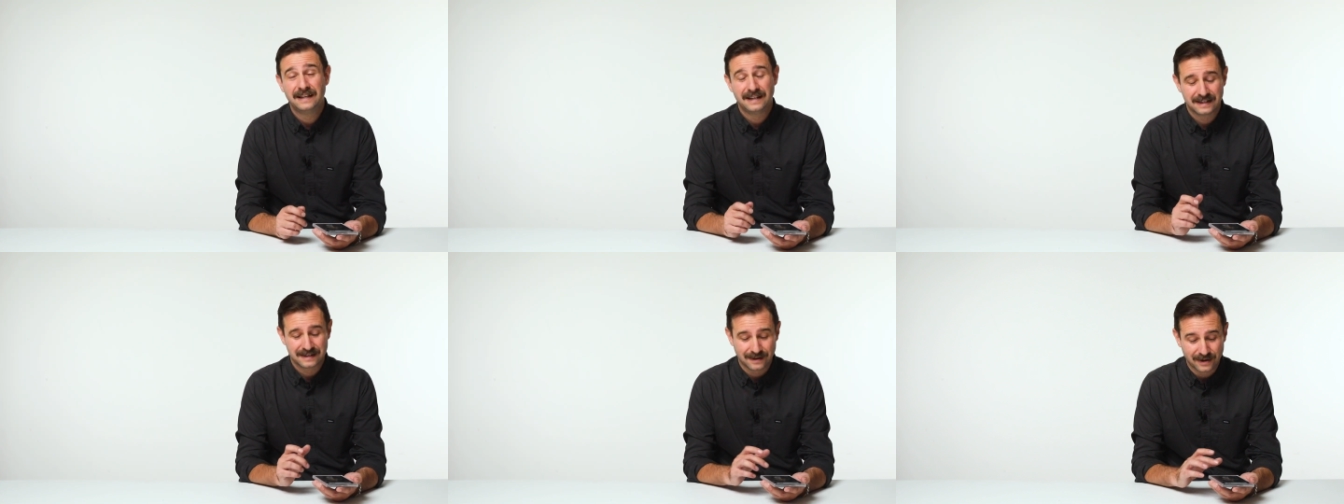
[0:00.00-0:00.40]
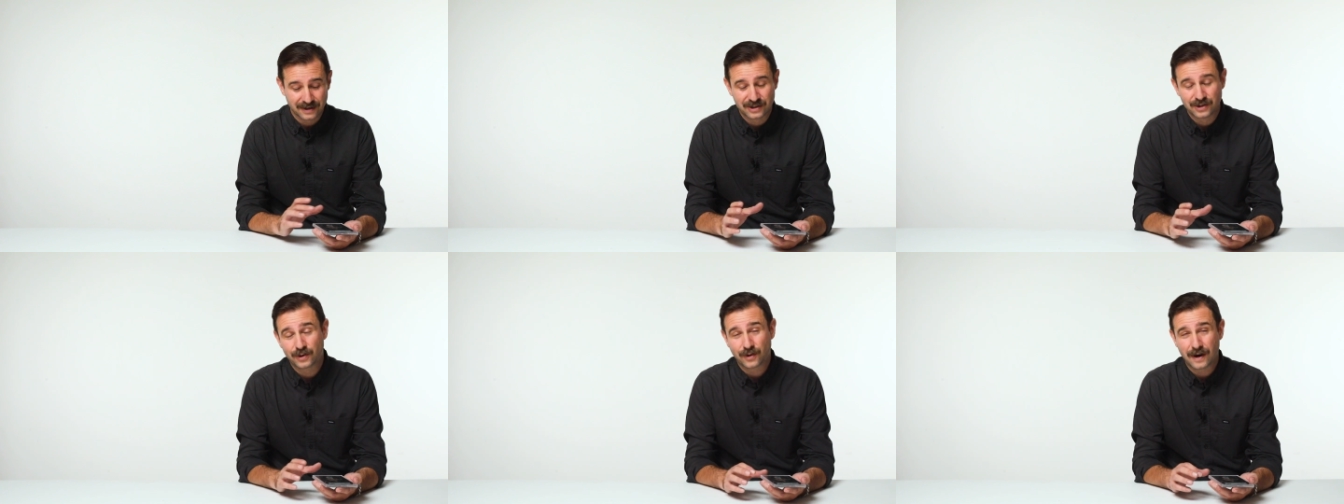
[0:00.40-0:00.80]
as long
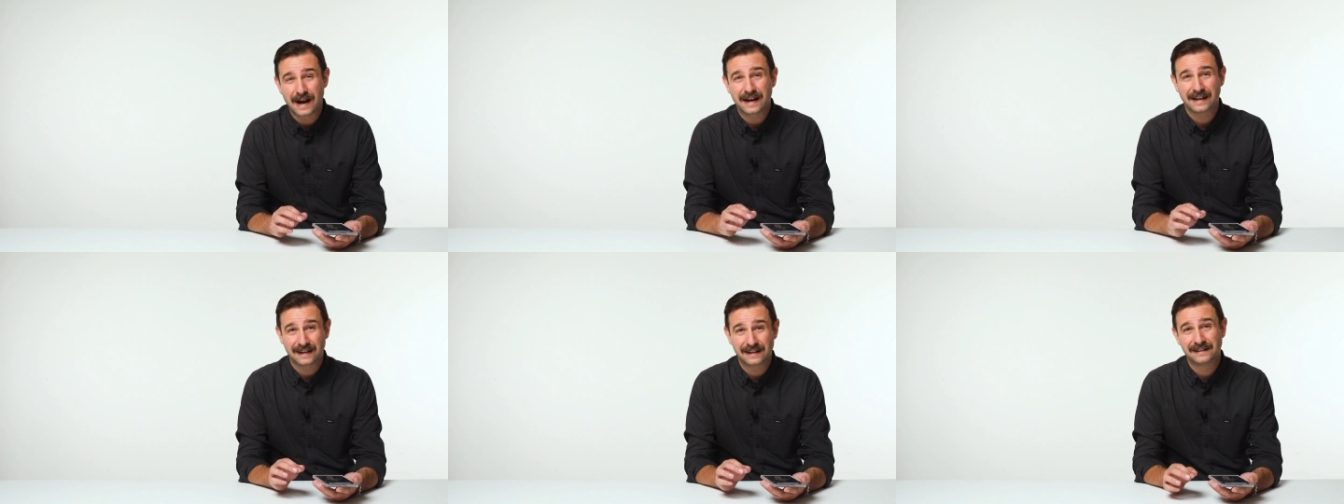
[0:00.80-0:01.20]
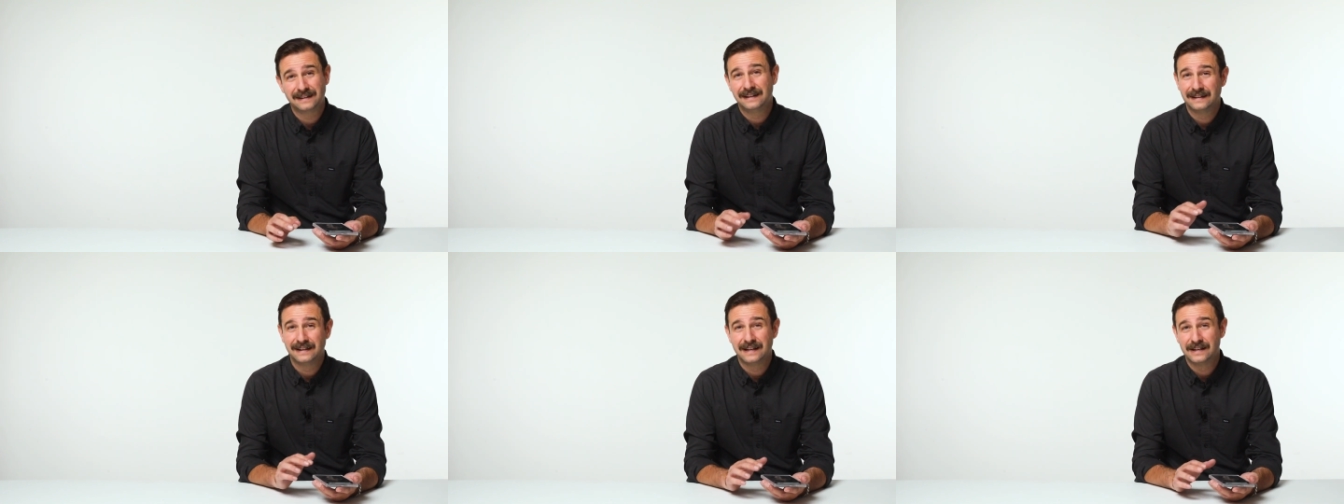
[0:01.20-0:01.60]
as you crack it
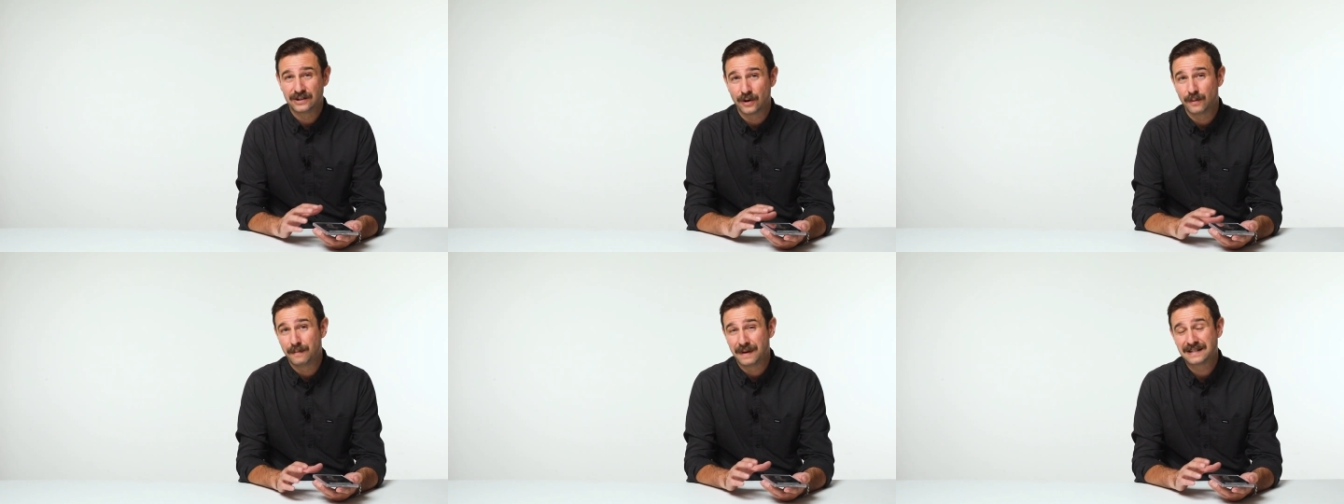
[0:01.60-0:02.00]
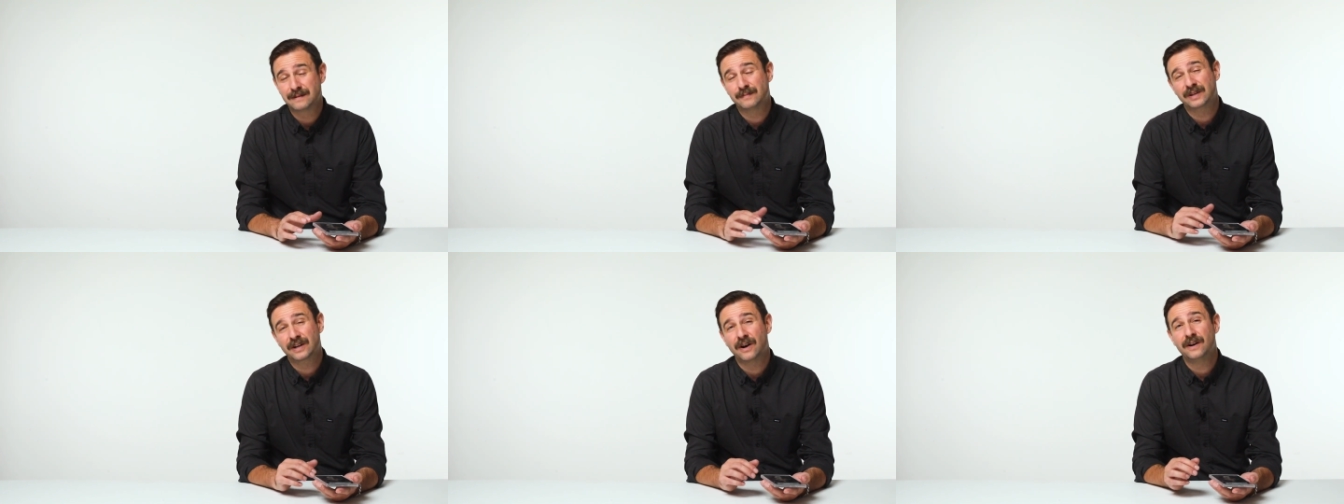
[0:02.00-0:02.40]
cleanly and don't mess
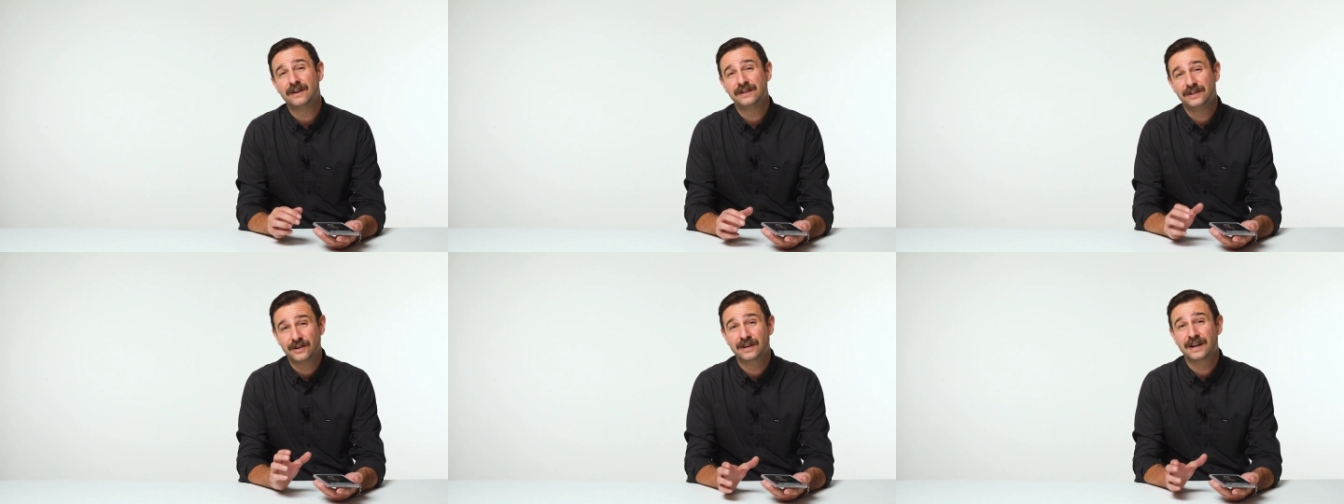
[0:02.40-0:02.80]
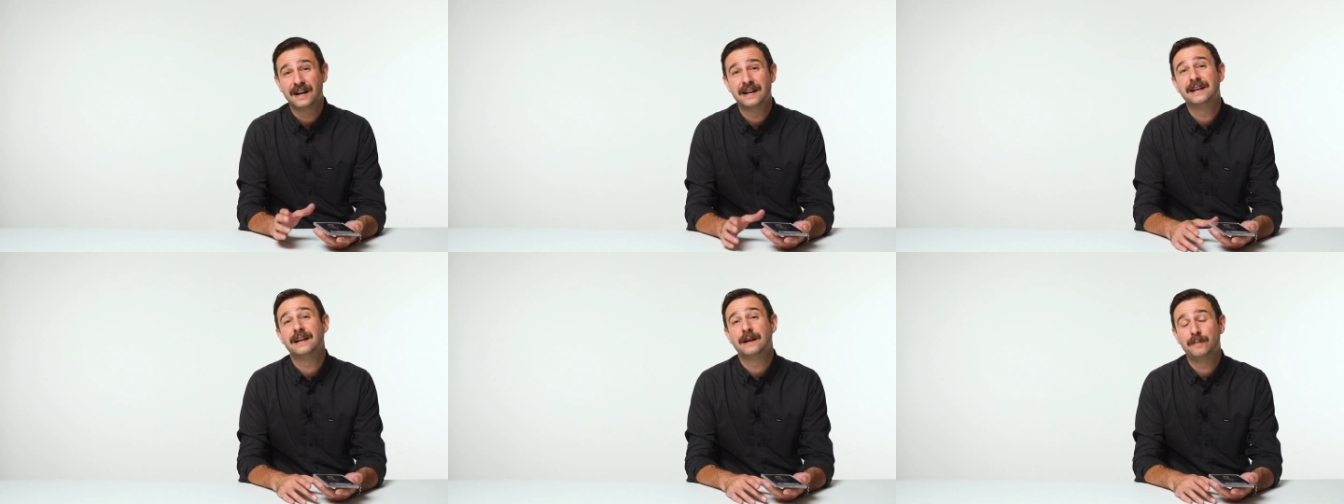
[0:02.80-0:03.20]
up the card, you're going
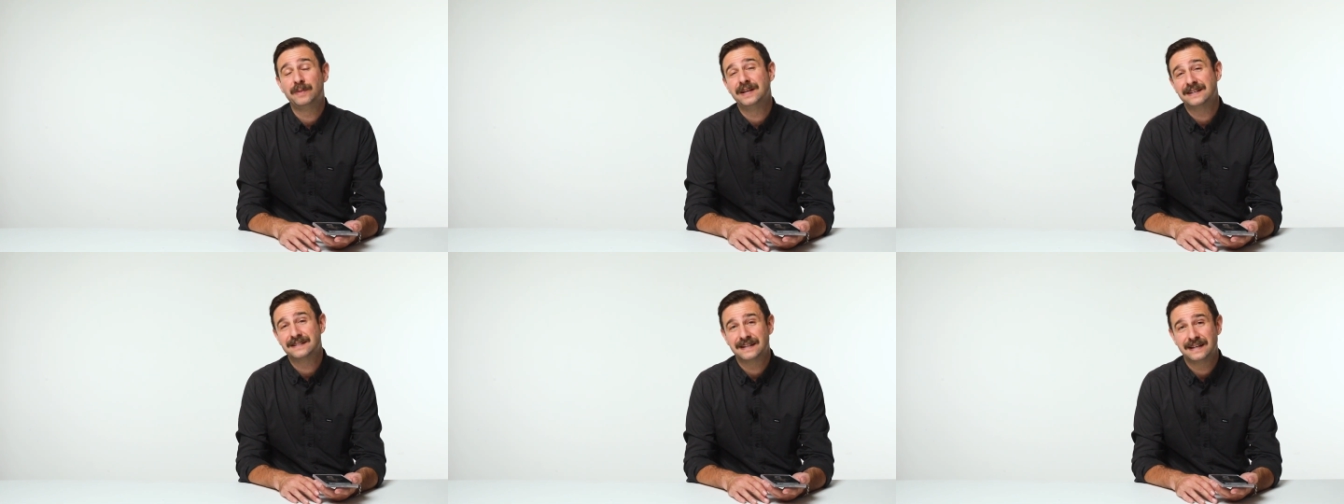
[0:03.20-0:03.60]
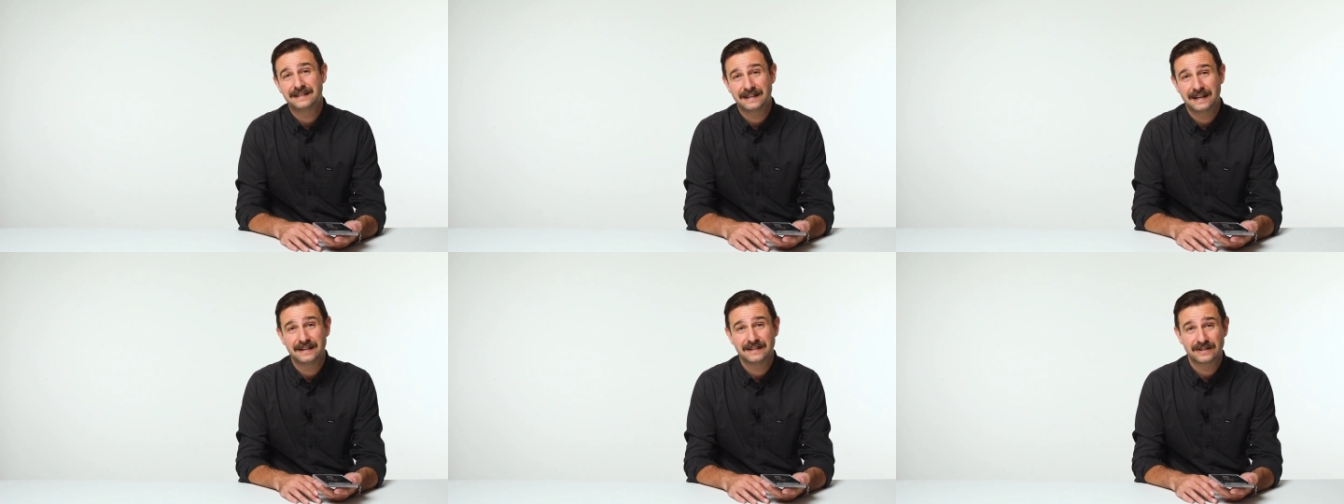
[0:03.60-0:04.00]
to get a PSA
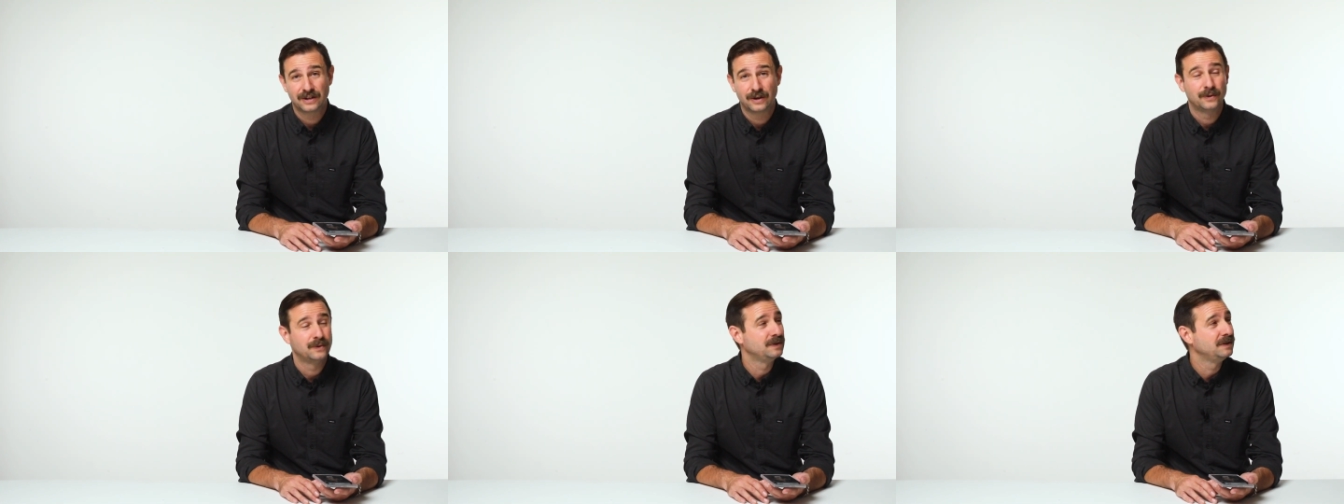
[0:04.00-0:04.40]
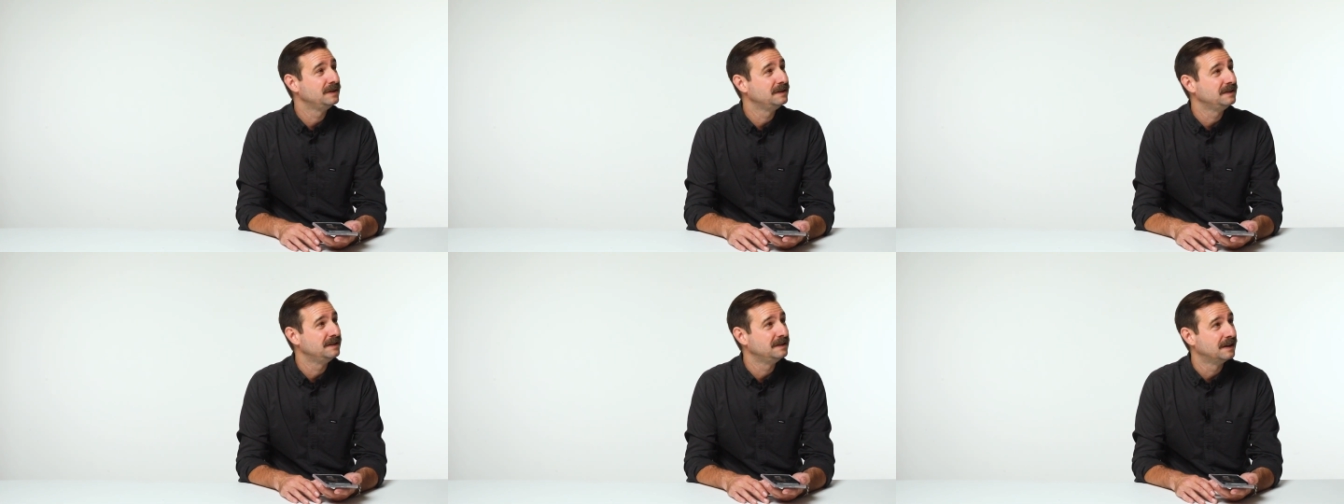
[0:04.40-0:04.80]
10. So,
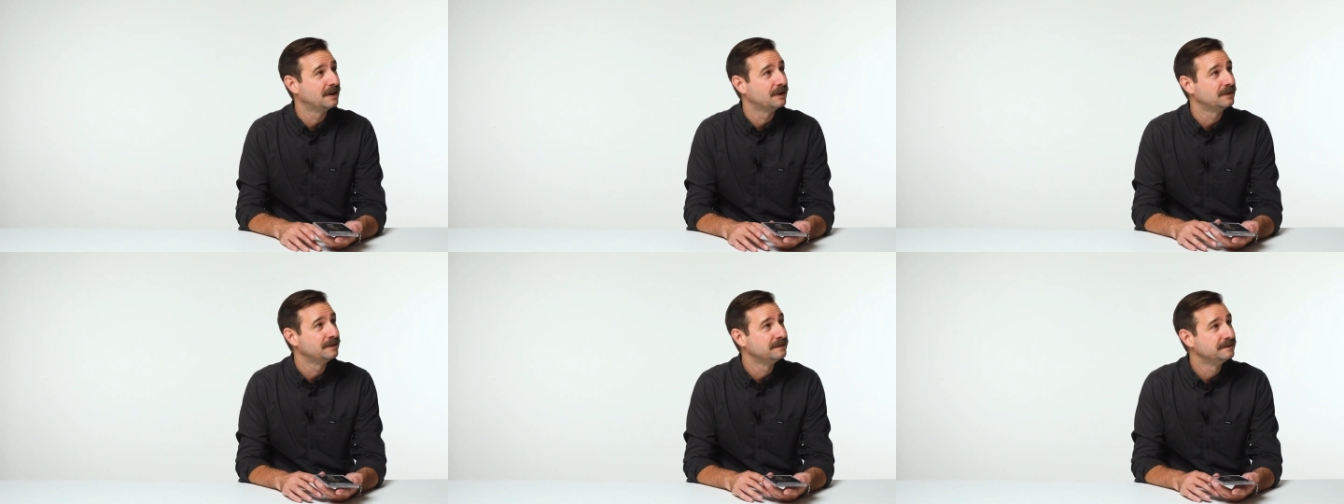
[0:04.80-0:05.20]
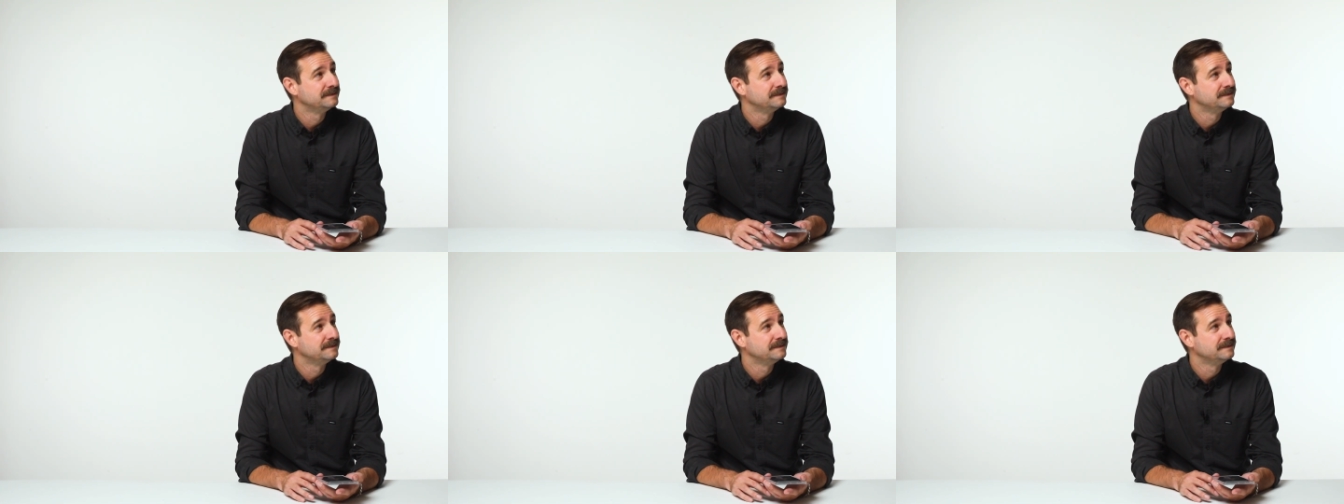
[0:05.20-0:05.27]
you know,